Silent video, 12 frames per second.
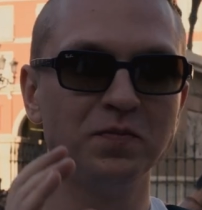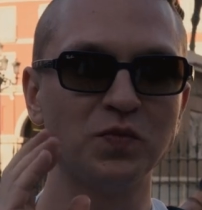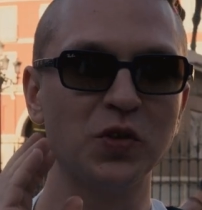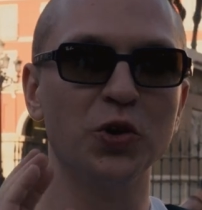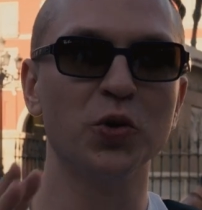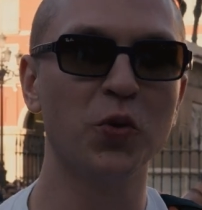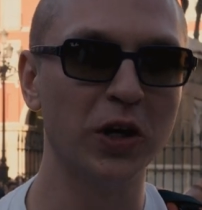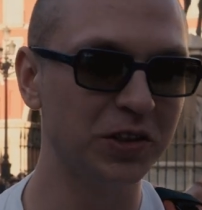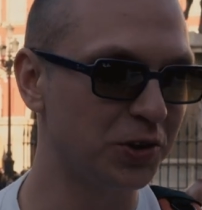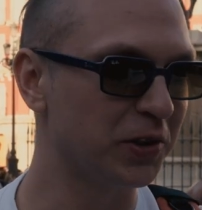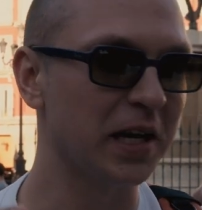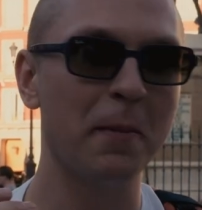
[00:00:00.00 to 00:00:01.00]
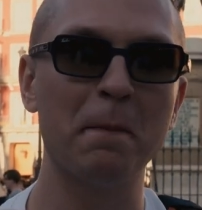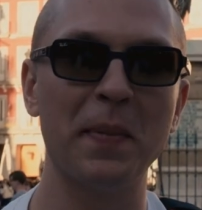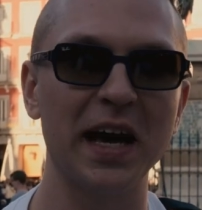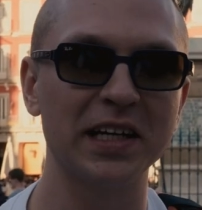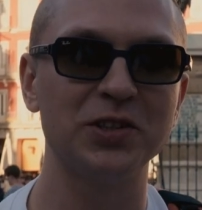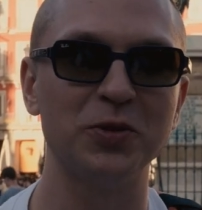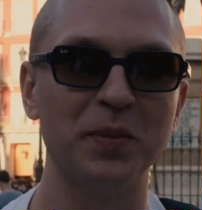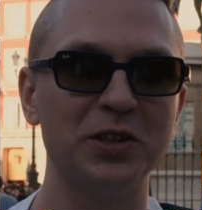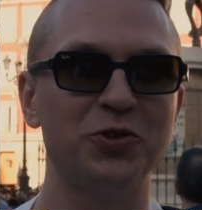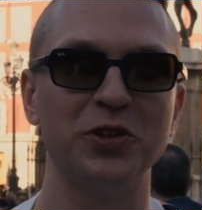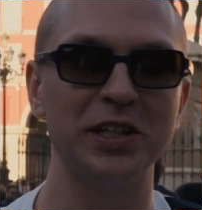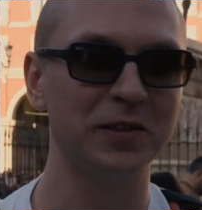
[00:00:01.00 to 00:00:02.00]
You'll want to come back to
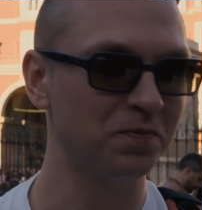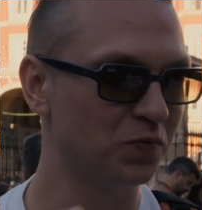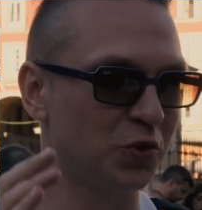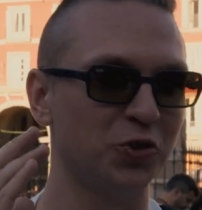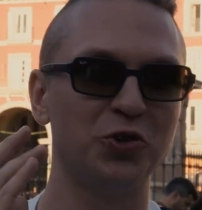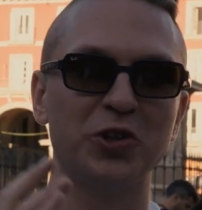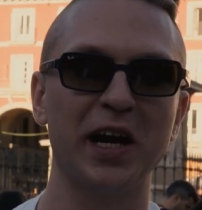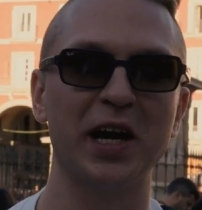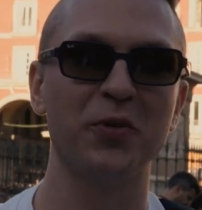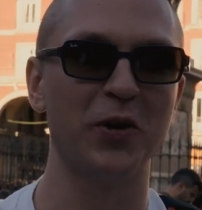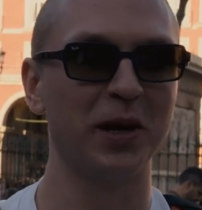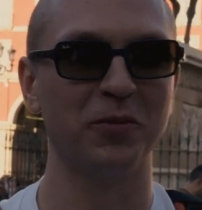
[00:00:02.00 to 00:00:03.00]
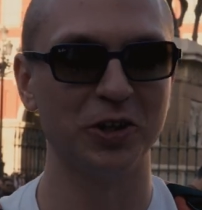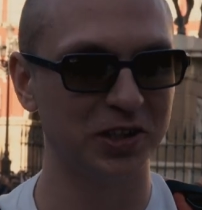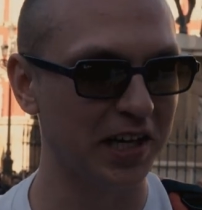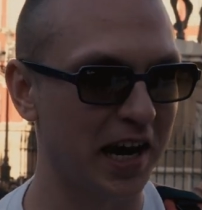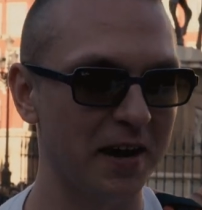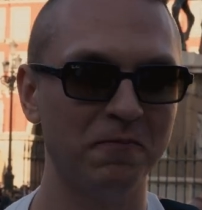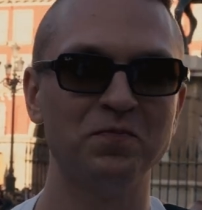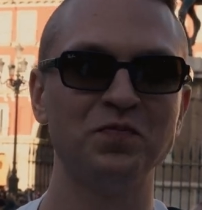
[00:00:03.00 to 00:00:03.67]
Madrid to try it one more time.